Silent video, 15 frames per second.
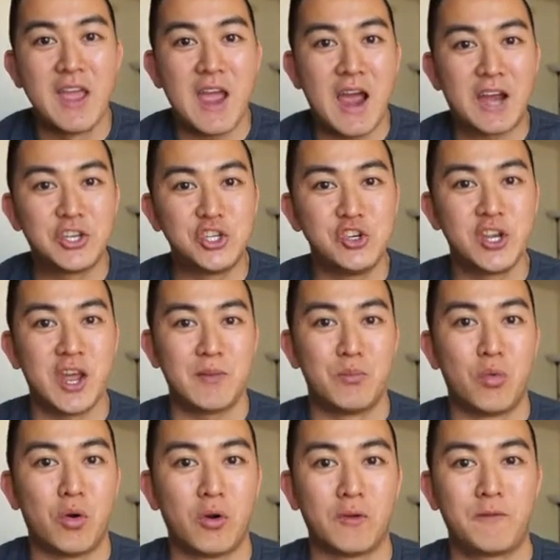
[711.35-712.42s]
As you get
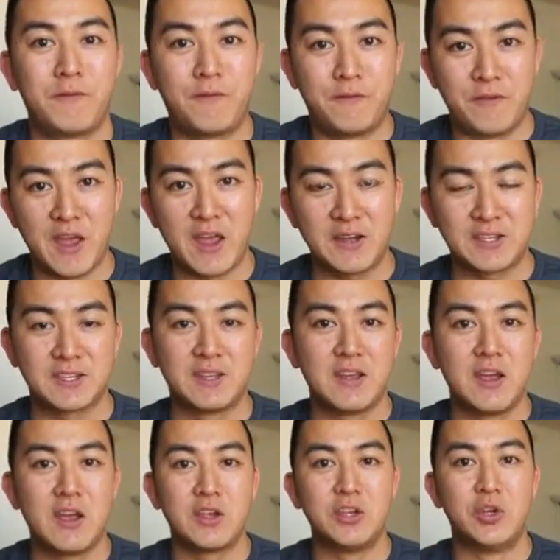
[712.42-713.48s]
more fit,
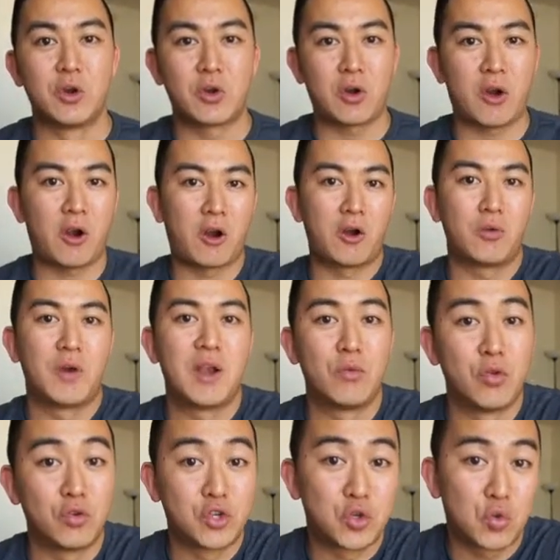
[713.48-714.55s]
your heart rate
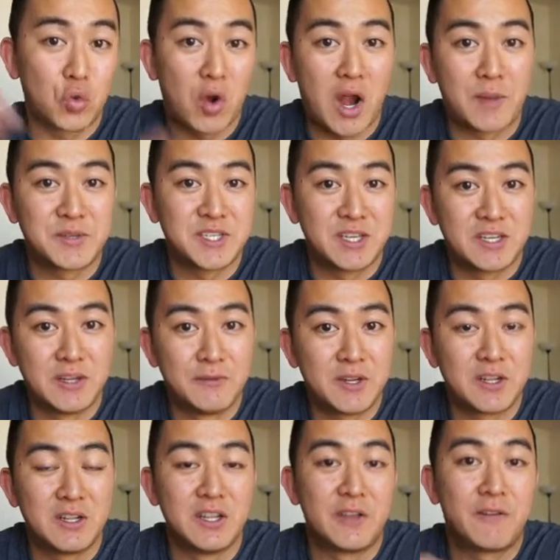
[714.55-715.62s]
will drop
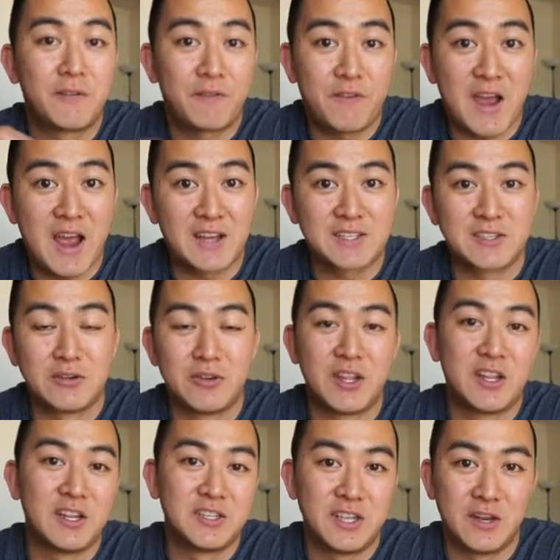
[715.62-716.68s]
significantly faster
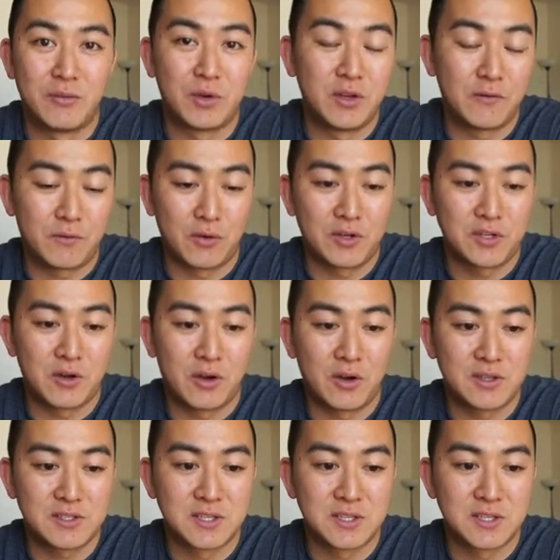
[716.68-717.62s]
than it did when you first started.